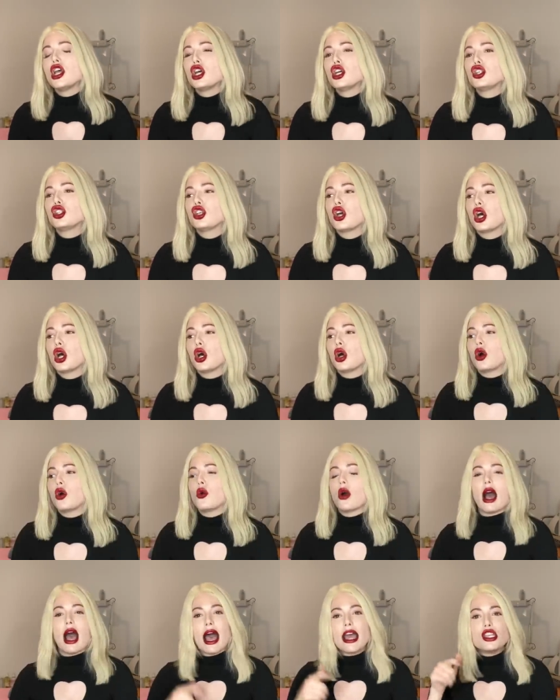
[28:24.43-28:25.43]

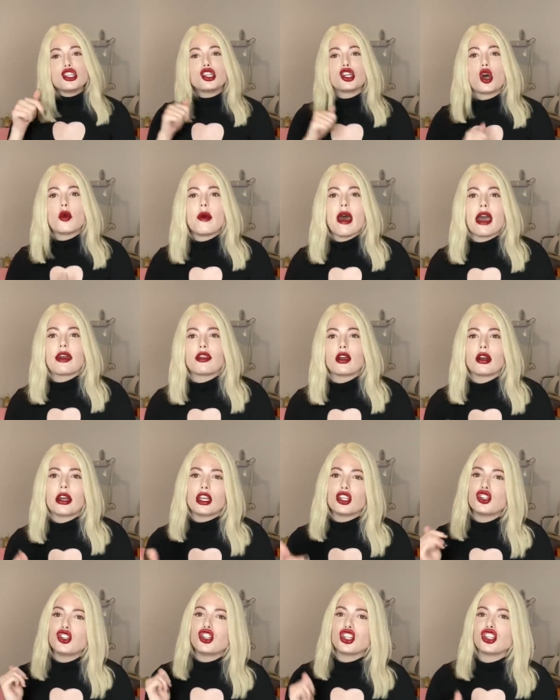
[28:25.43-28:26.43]
so I should go back there and I
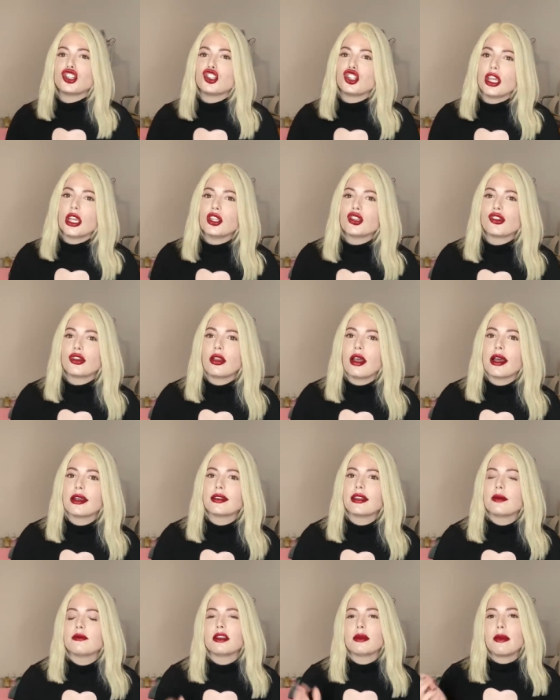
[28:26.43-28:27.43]
should just change her last name to